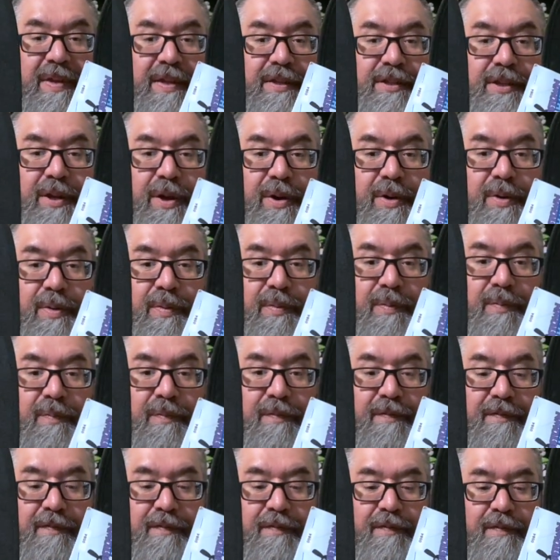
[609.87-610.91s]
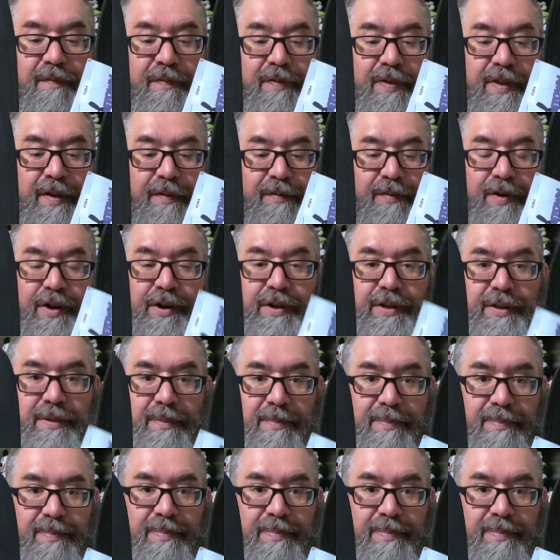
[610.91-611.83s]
So the first